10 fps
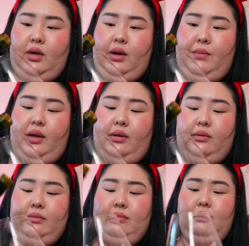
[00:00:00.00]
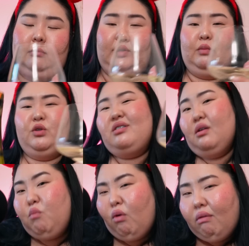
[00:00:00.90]
I mean, I'm just
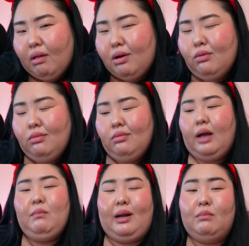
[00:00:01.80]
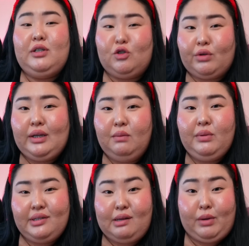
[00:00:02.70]
gonna pour a little. I mean, I'm gonna drink it
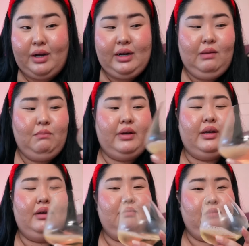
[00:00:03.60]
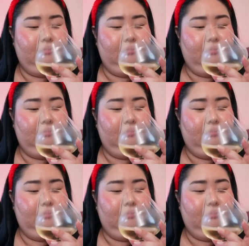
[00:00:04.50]
because I bought it, but...